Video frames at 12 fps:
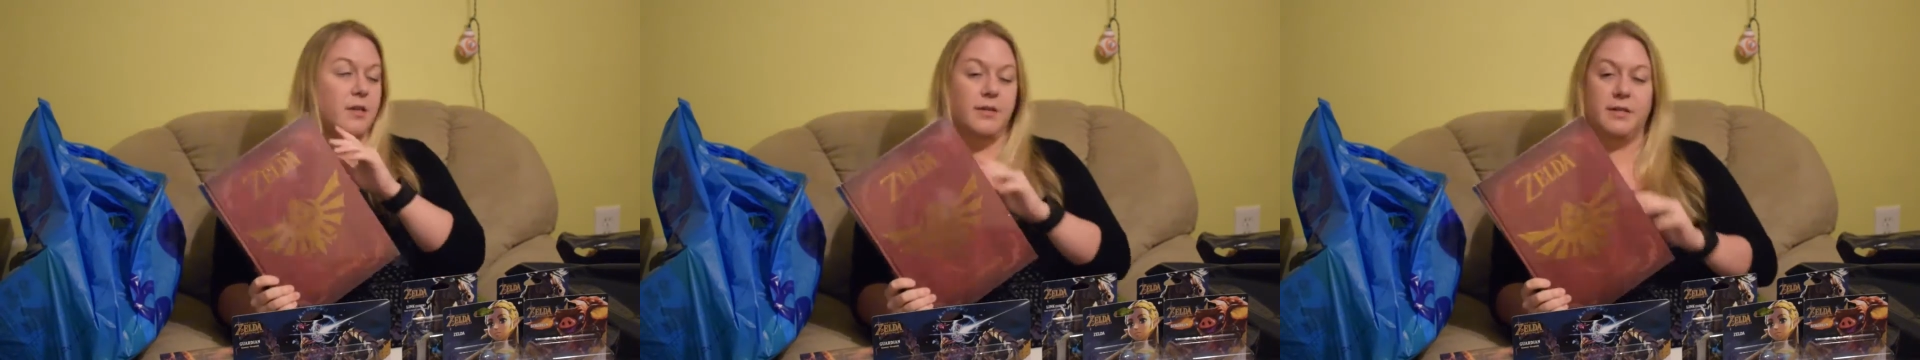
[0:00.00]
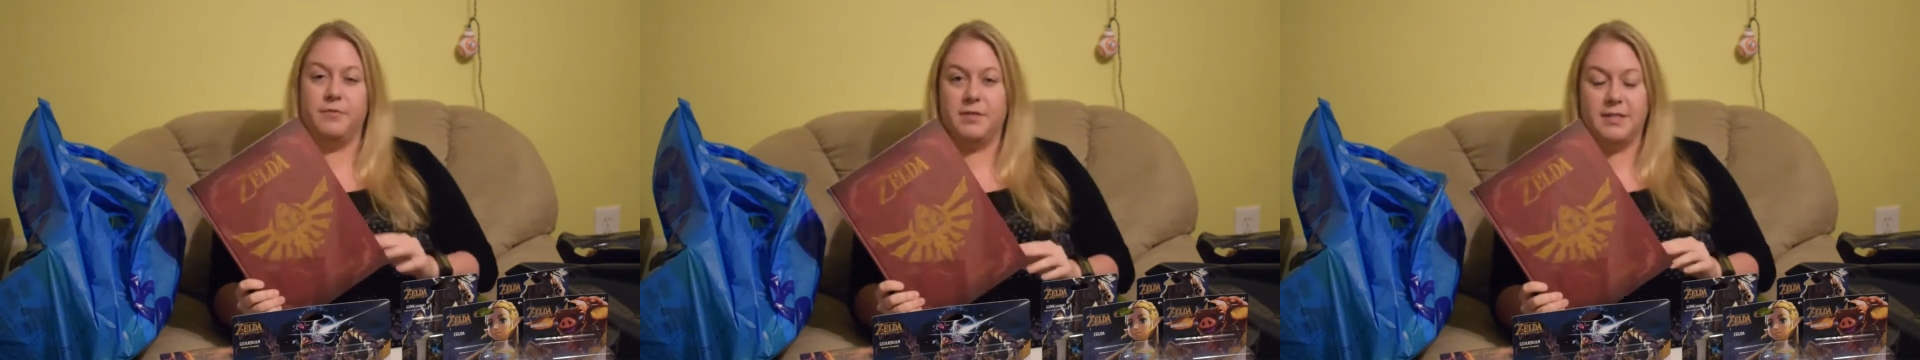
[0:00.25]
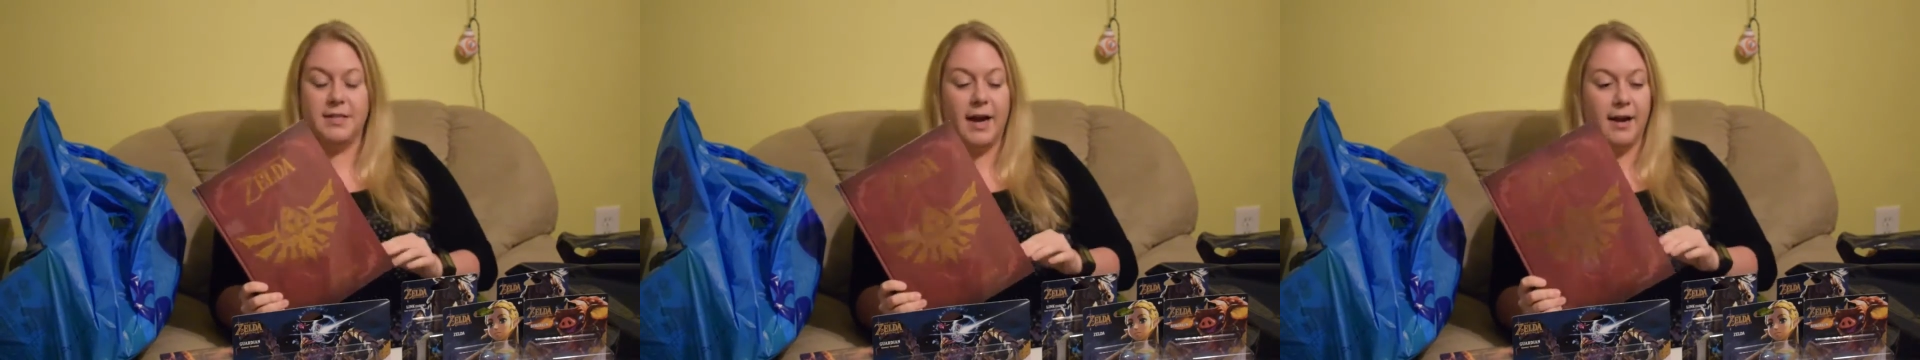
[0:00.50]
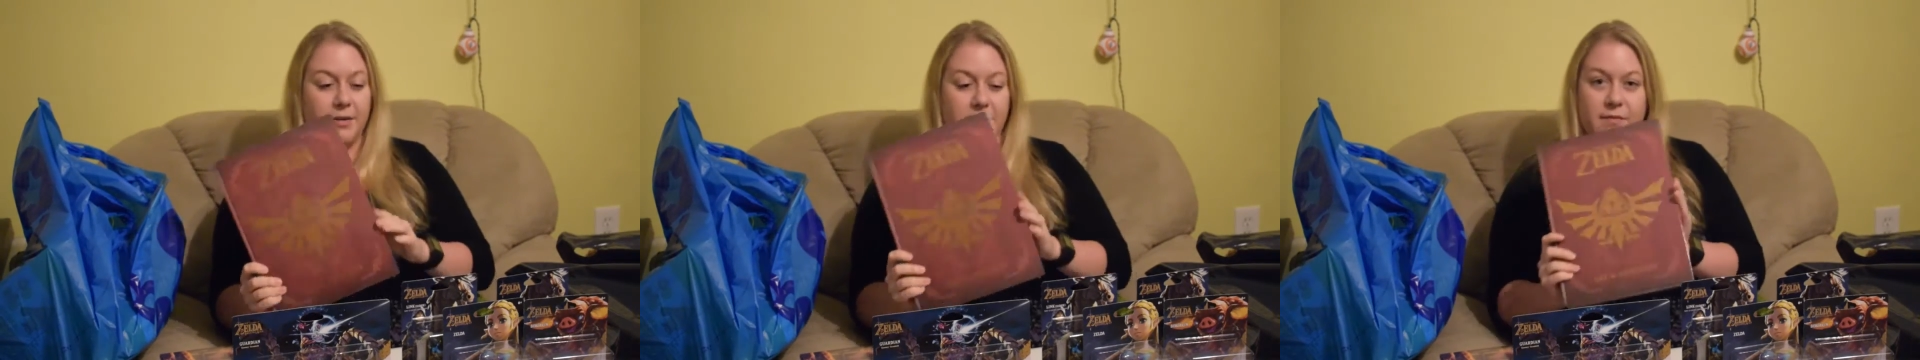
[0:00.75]
all the different
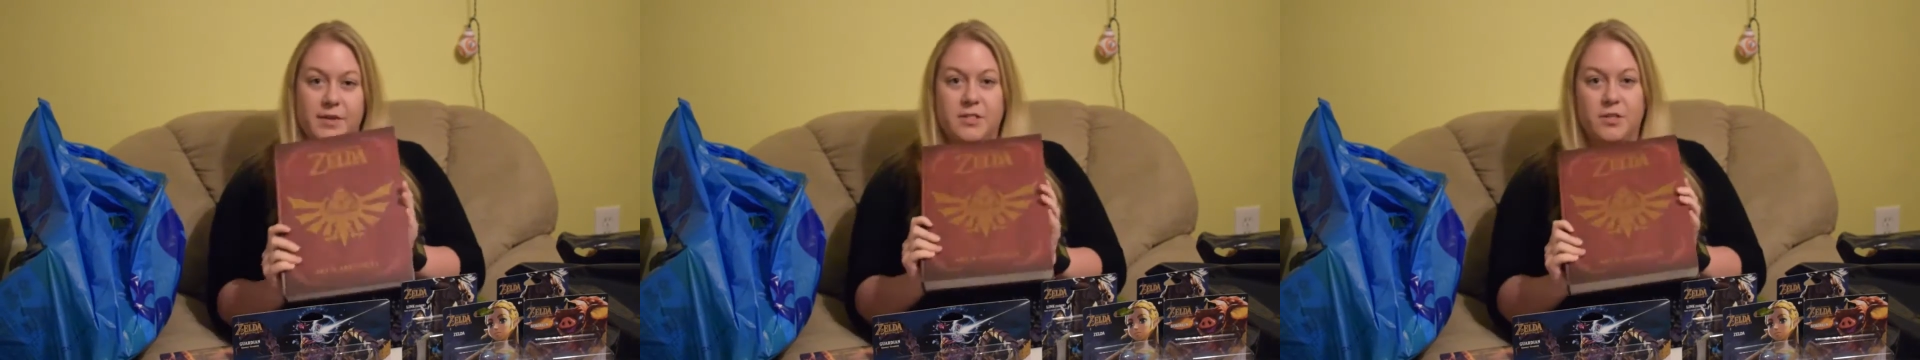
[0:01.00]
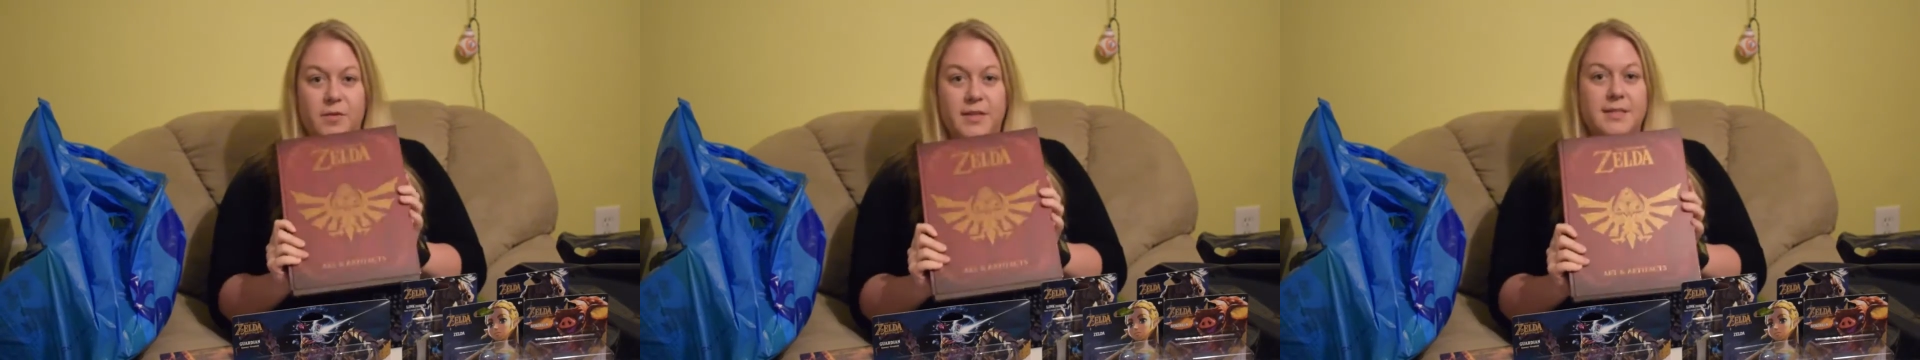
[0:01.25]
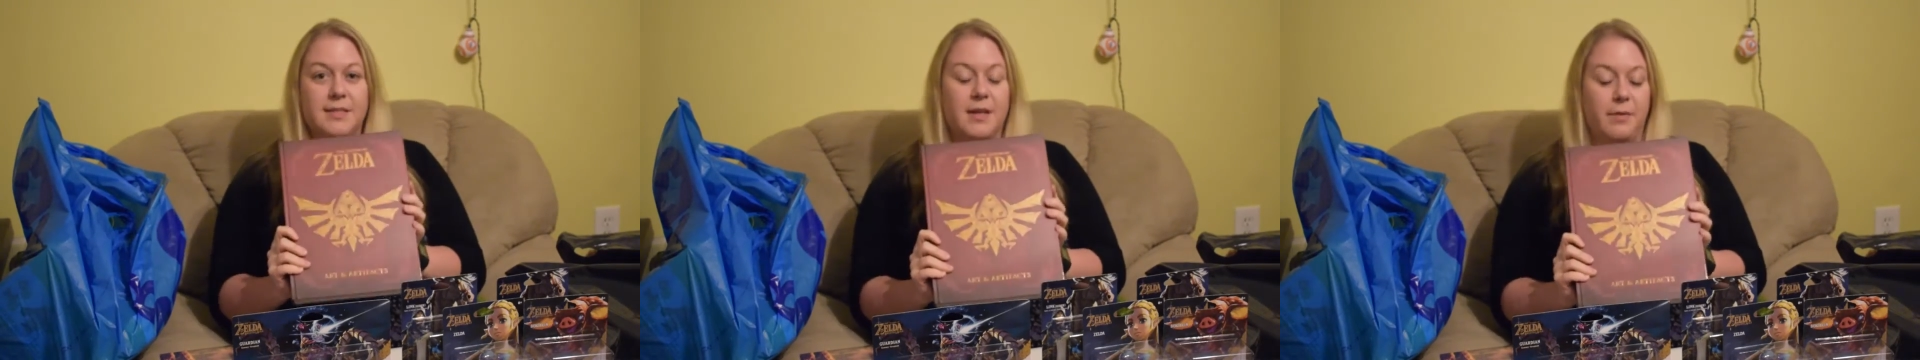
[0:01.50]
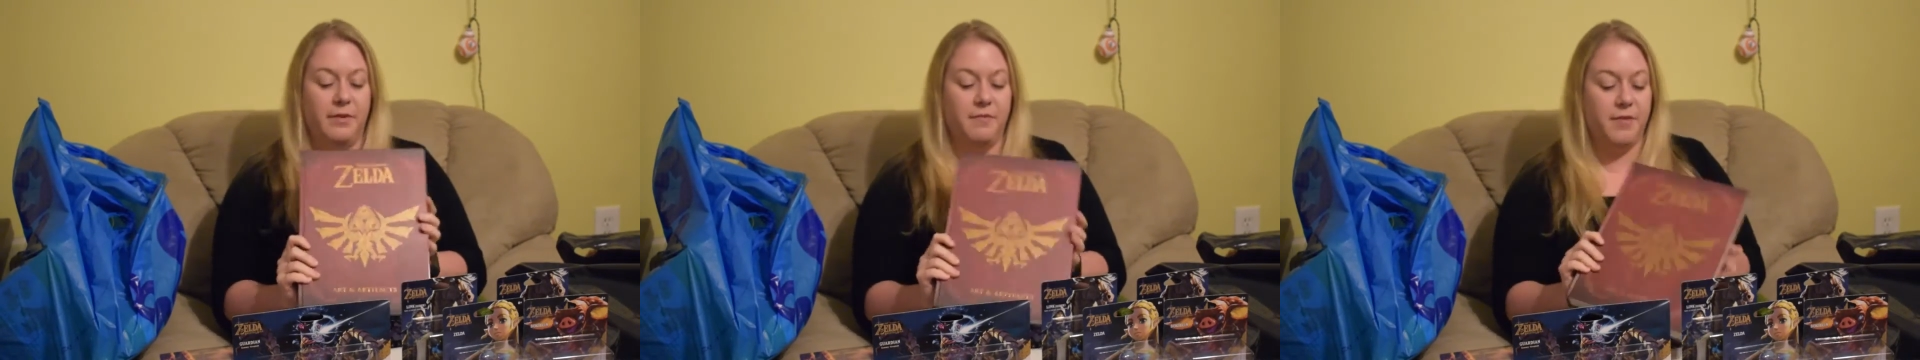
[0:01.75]
styles of it. So this is
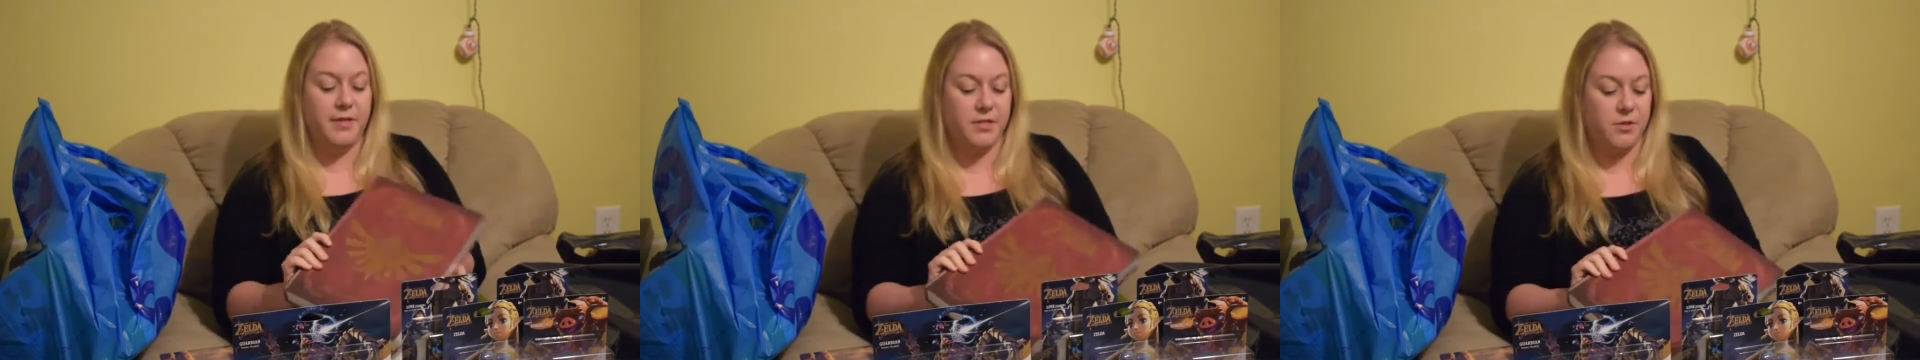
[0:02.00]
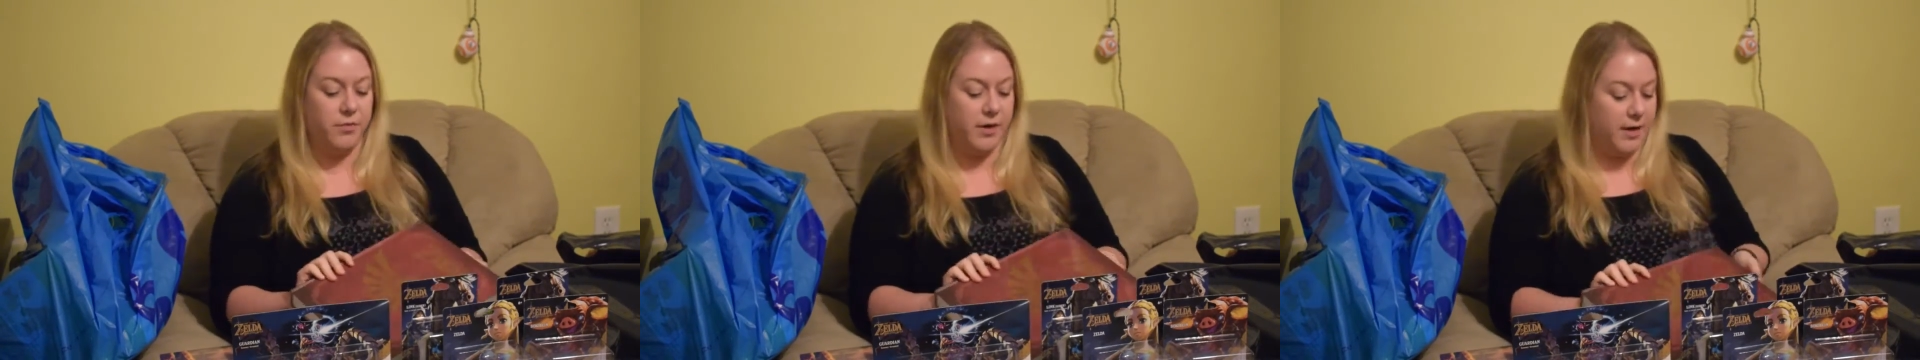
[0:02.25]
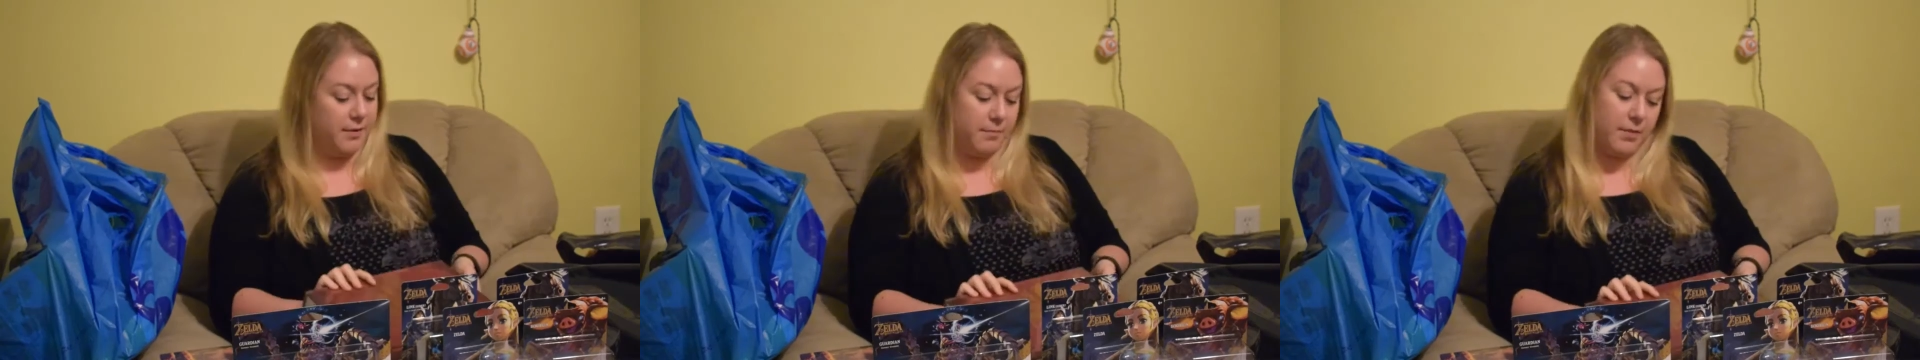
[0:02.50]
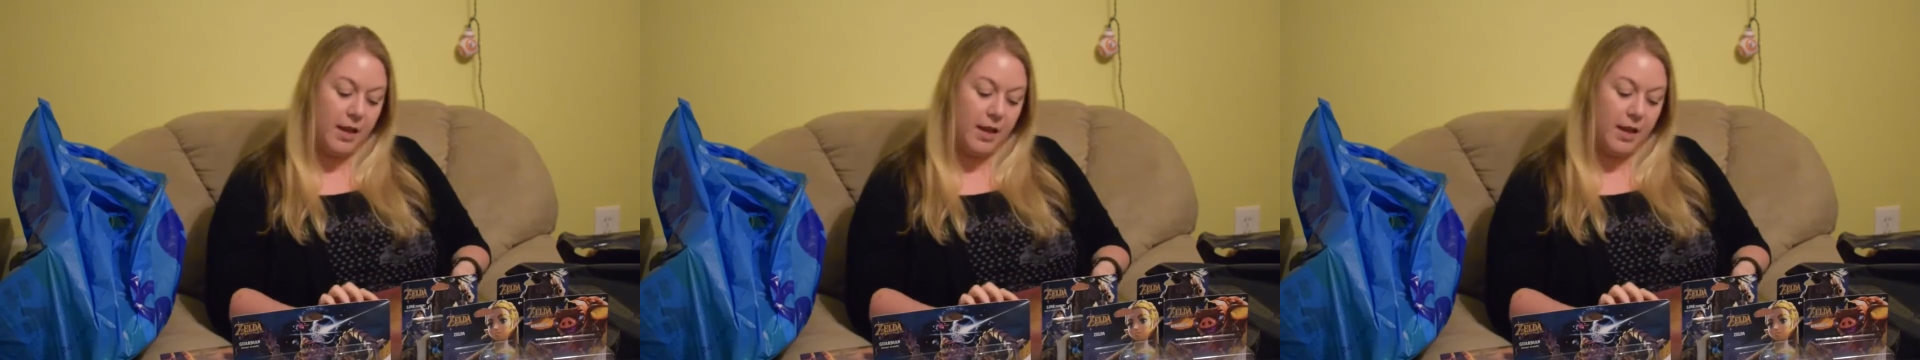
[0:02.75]
going to be fun to read.